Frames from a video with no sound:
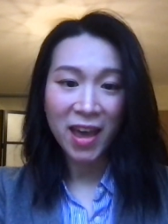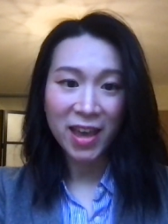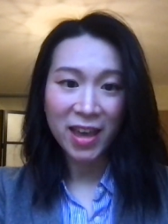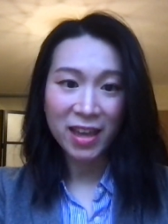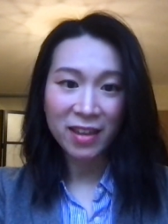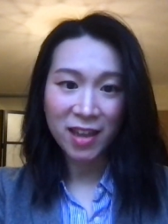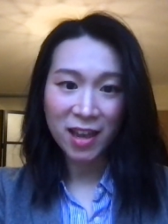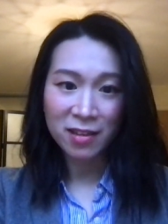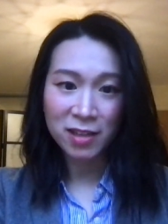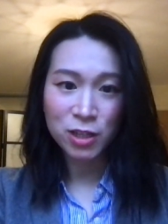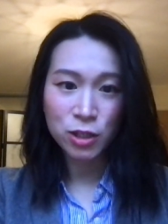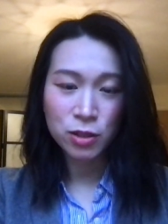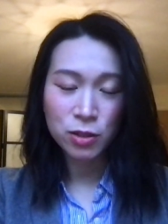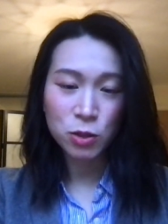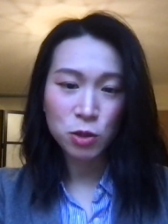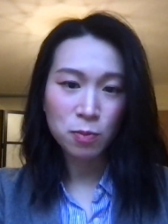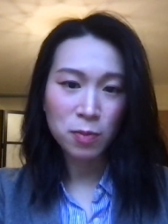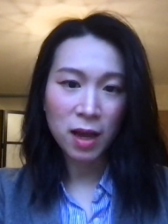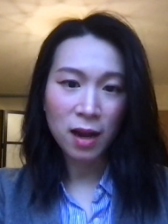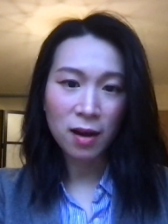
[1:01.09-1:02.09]
In addition
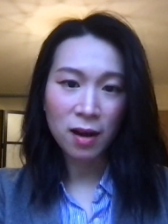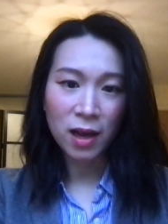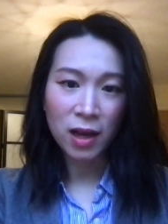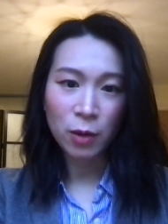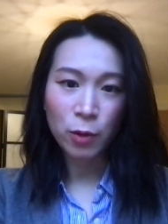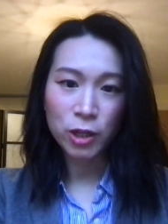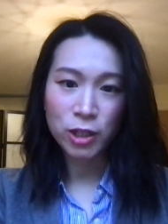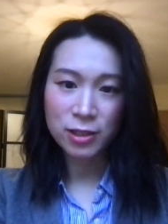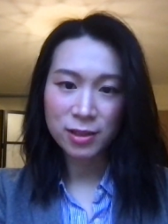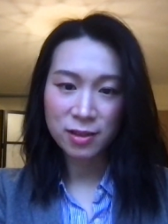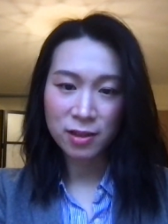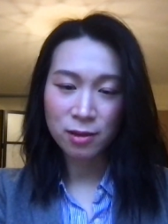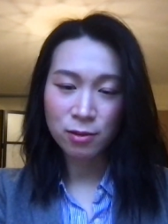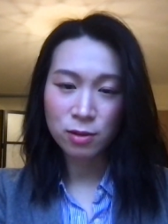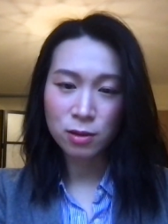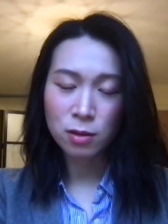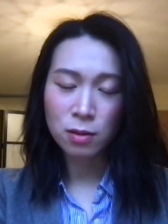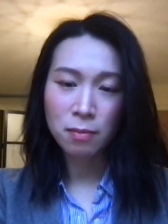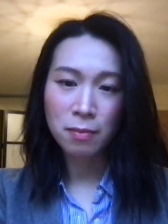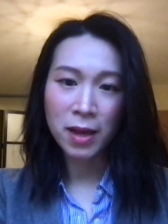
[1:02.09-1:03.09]
to my language
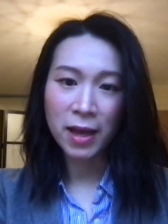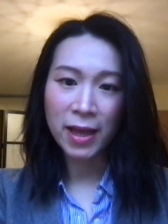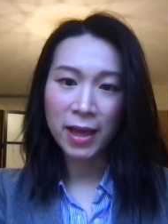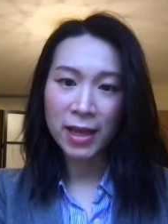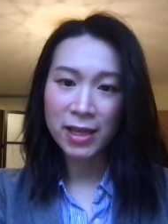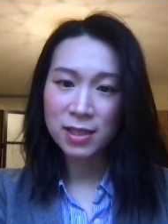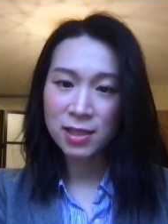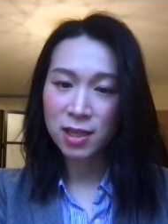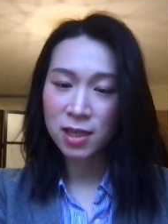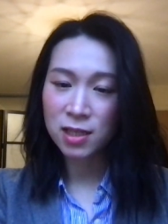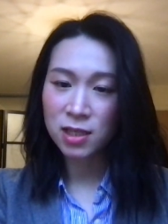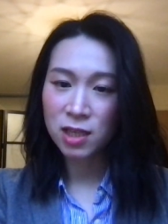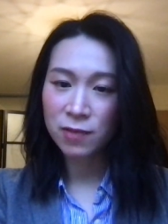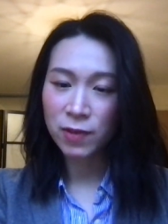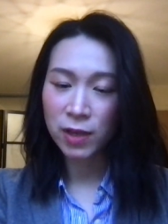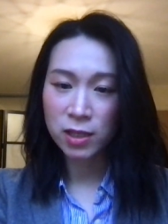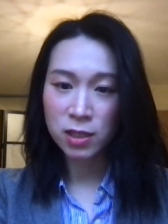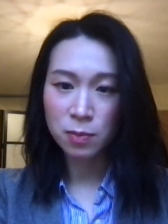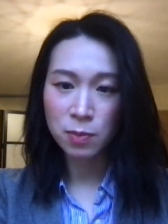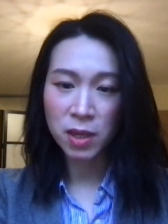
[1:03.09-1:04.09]
skills, my extensive
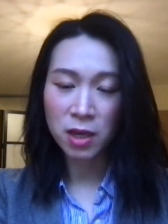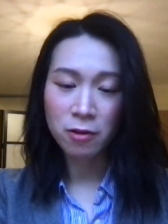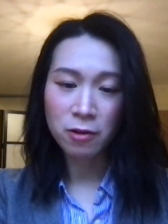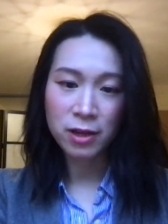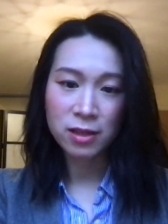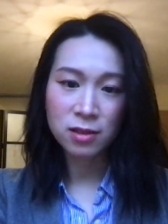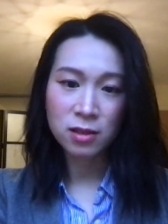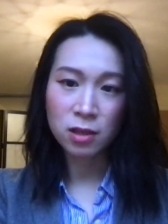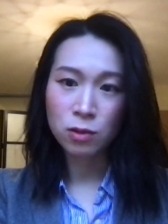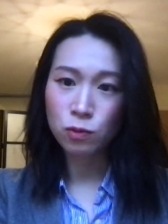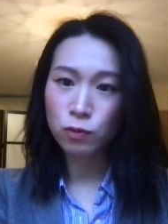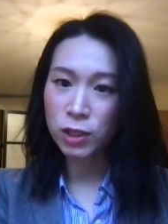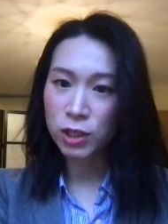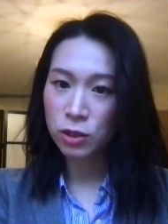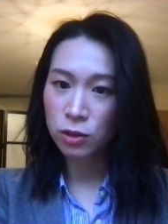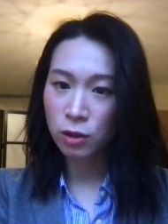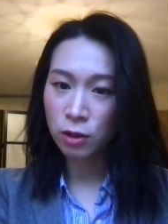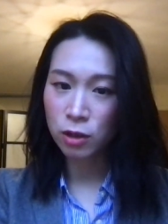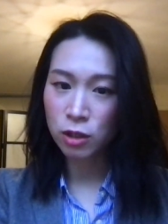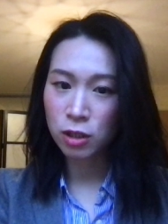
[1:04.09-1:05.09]
experience in
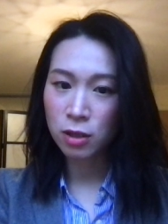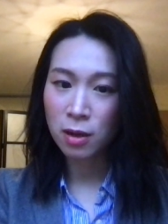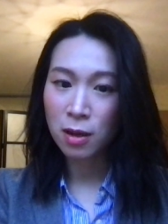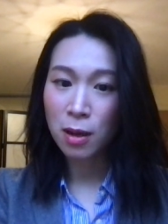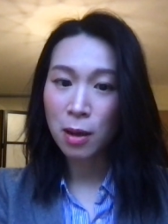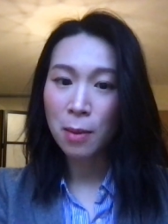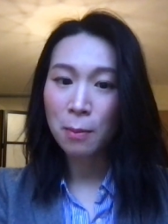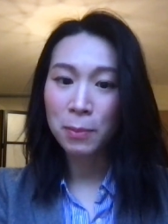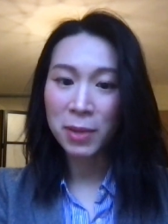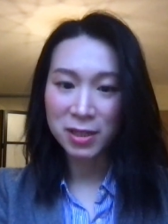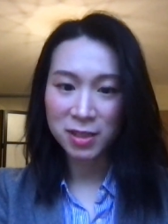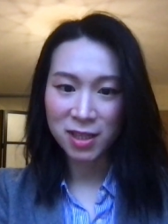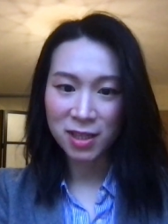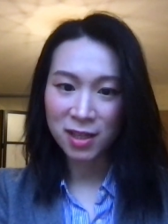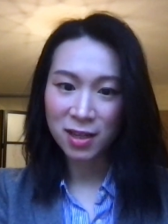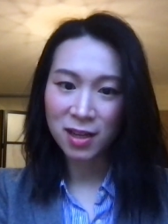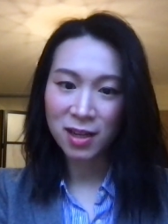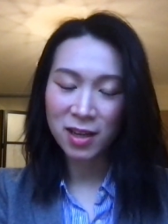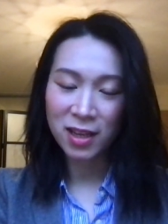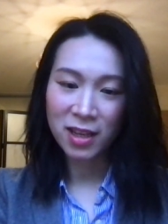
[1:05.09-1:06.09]
research,
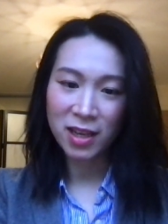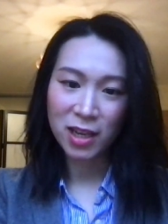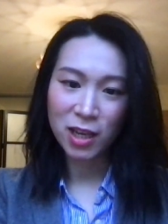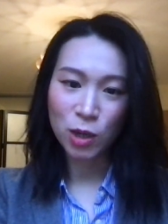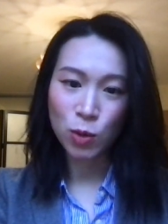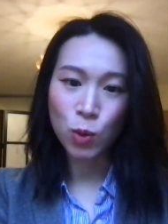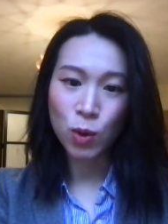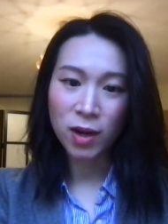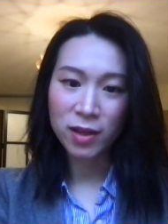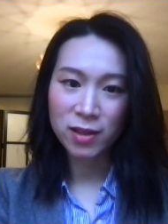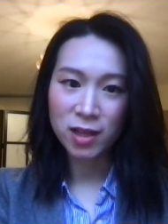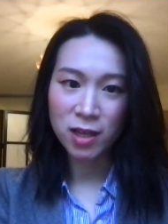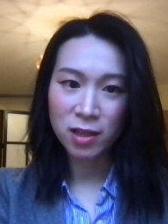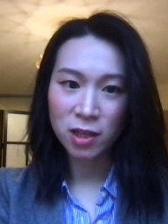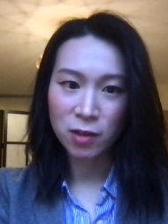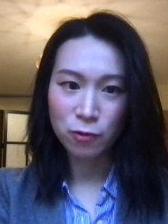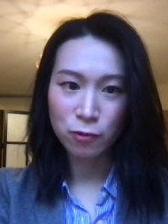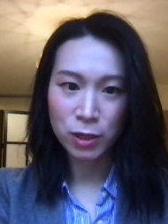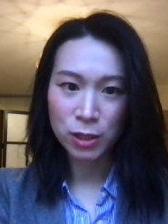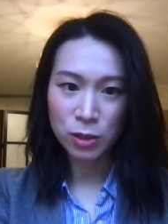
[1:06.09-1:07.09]
particularly in
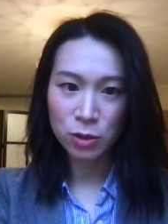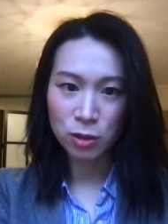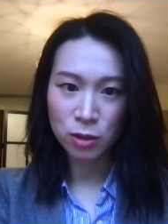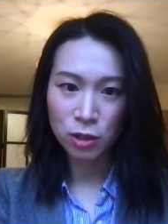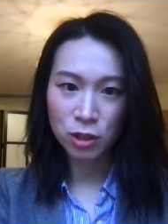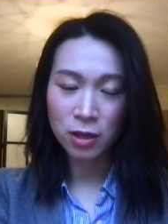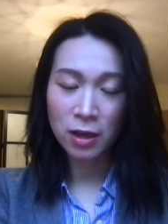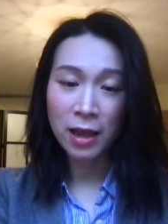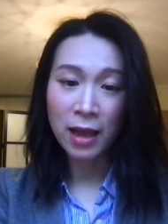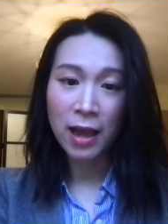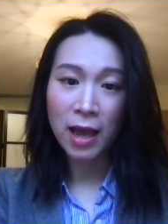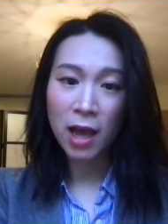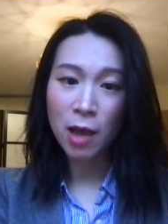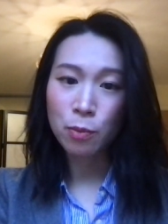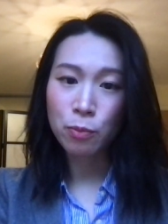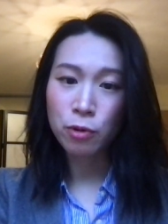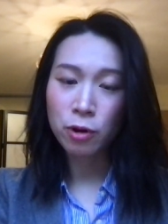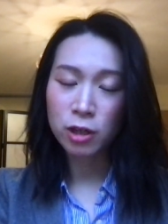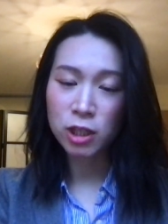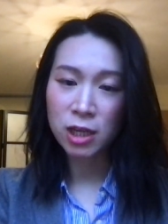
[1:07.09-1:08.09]
qualitative research
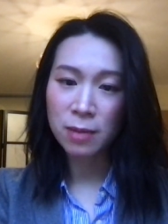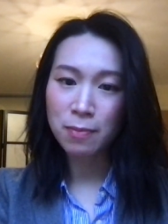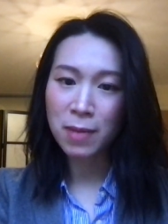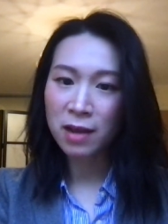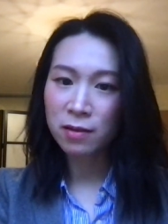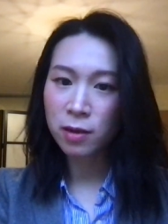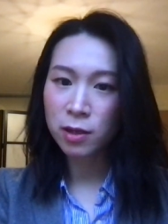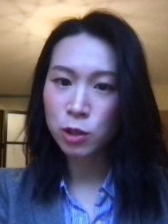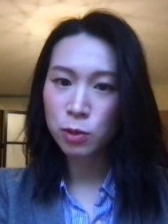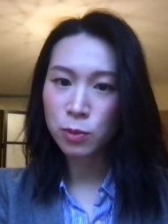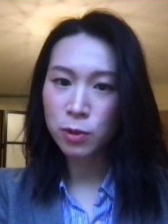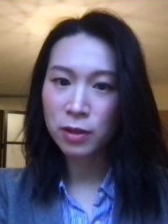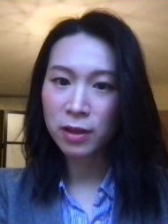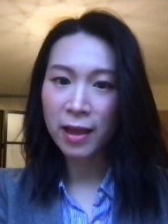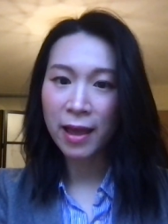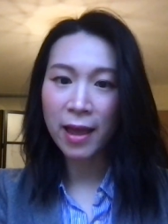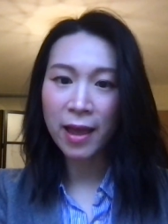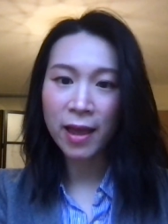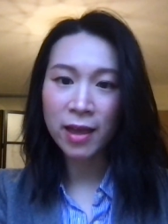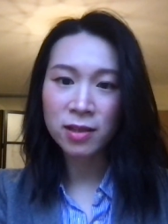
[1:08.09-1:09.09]
and project
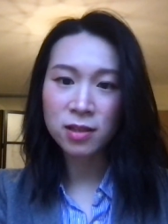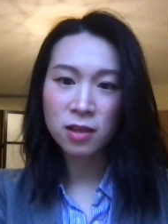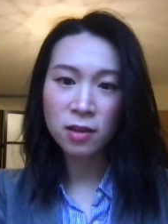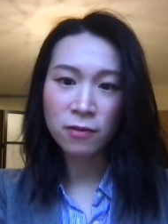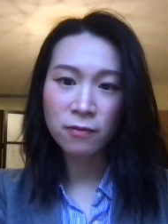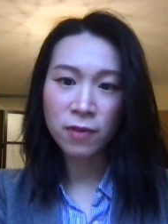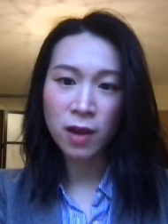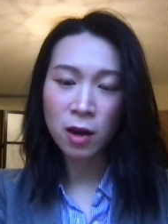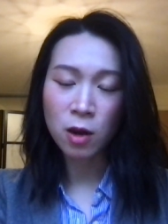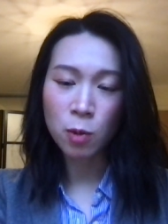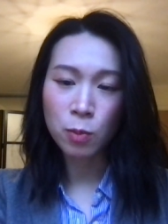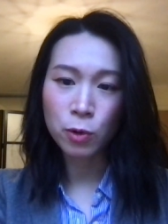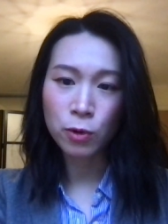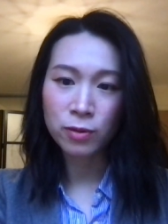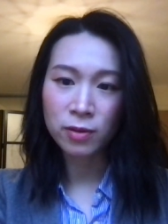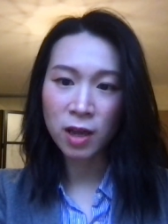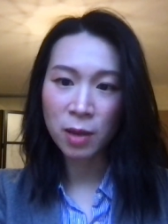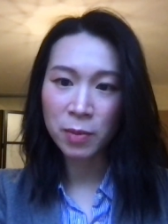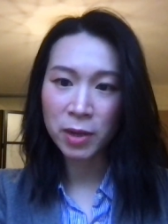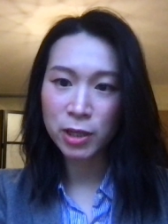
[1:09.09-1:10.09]
management, adds a valuable
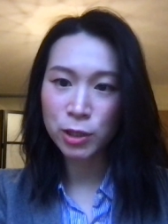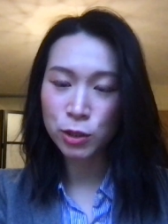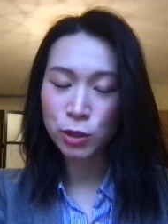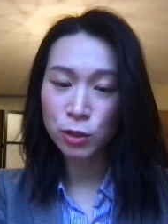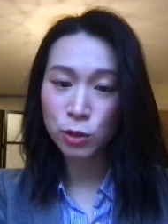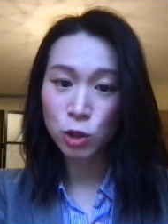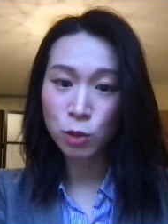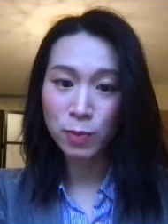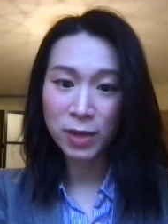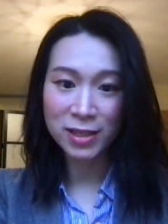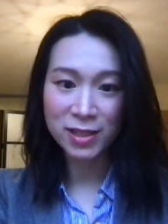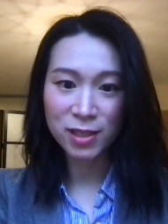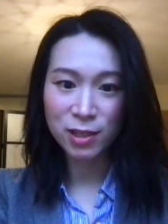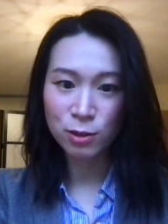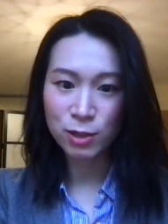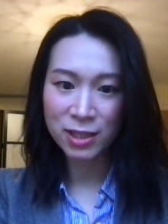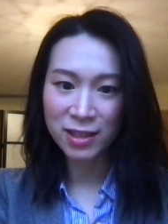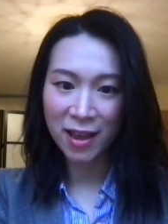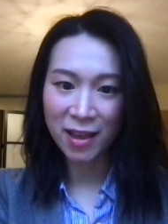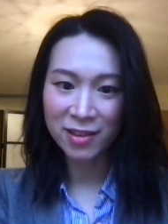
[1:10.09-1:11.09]
dimension to my
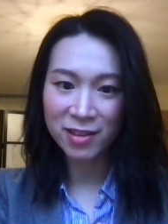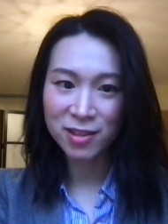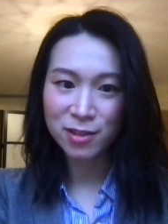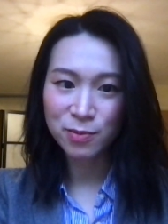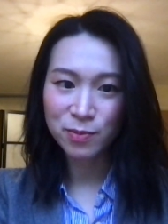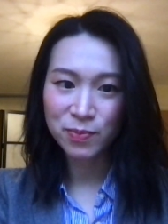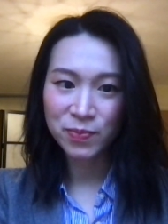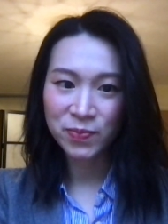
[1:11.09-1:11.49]
skill set.